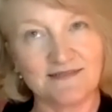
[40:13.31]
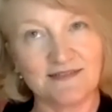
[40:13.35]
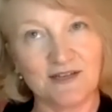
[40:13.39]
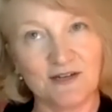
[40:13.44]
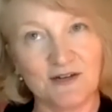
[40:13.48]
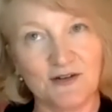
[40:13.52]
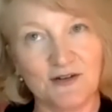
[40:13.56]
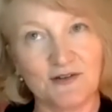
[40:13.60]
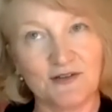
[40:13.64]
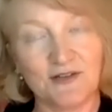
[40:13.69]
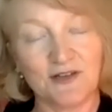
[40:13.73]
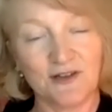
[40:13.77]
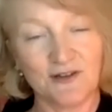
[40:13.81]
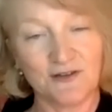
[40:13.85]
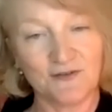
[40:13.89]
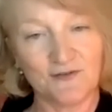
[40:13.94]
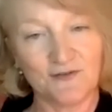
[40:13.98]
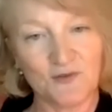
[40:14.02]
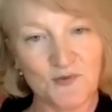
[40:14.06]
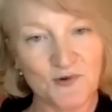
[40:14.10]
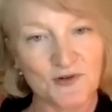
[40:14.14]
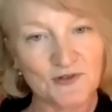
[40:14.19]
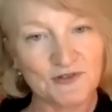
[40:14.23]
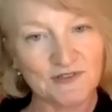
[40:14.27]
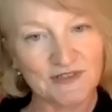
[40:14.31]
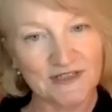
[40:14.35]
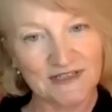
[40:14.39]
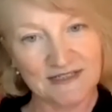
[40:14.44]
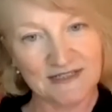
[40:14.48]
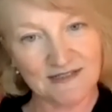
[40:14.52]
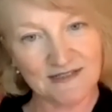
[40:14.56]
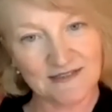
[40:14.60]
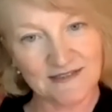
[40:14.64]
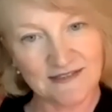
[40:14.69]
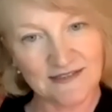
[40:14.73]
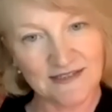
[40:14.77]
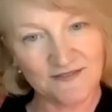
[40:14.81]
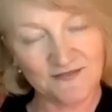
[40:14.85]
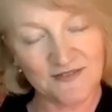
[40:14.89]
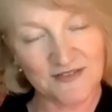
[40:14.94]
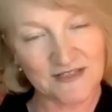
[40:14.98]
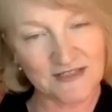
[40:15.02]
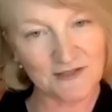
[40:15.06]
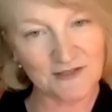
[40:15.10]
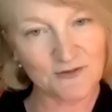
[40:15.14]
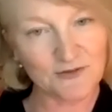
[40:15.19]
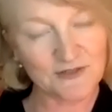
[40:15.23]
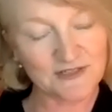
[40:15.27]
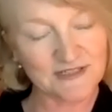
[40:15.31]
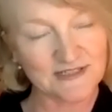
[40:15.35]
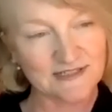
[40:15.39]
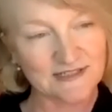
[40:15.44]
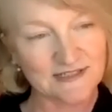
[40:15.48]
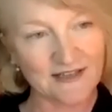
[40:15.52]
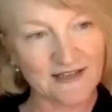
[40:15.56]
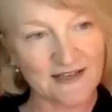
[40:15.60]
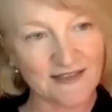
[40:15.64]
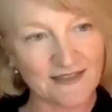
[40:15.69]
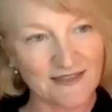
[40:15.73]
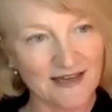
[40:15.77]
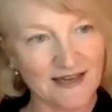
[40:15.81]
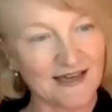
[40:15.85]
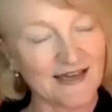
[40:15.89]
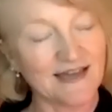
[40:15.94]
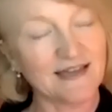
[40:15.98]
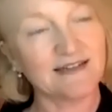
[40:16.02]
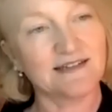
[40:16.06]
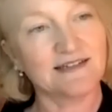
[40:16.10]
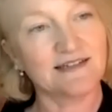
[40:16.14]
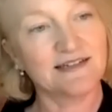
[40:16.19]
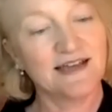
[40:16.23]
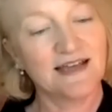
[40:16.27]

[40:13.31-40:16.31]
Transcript: you know, a lot of the world I live in looks like that.